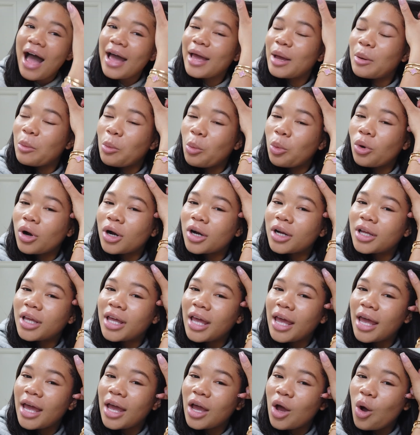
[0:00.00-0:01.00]
I am
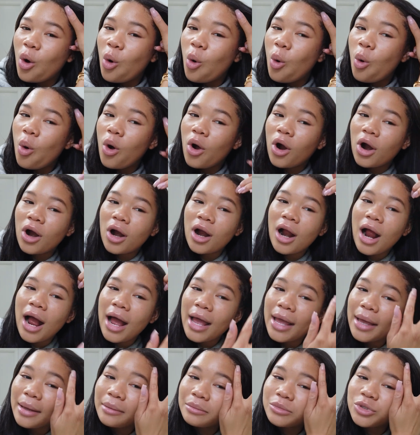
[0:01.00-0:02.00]
working or
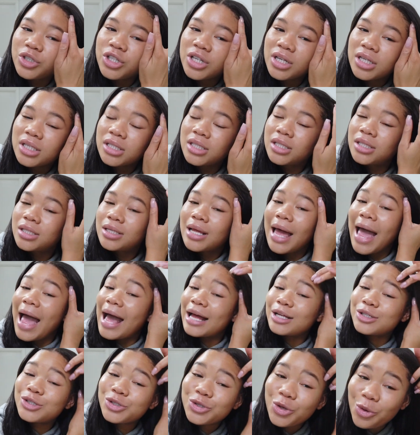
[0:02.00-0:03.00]
I am just
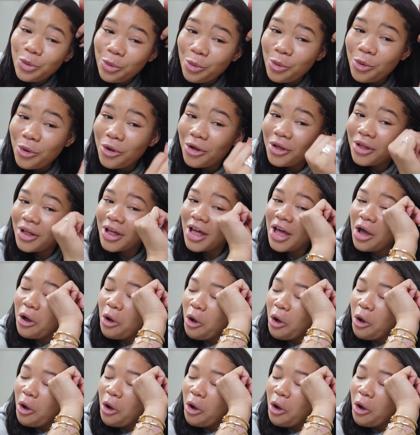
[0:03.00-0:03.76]
at school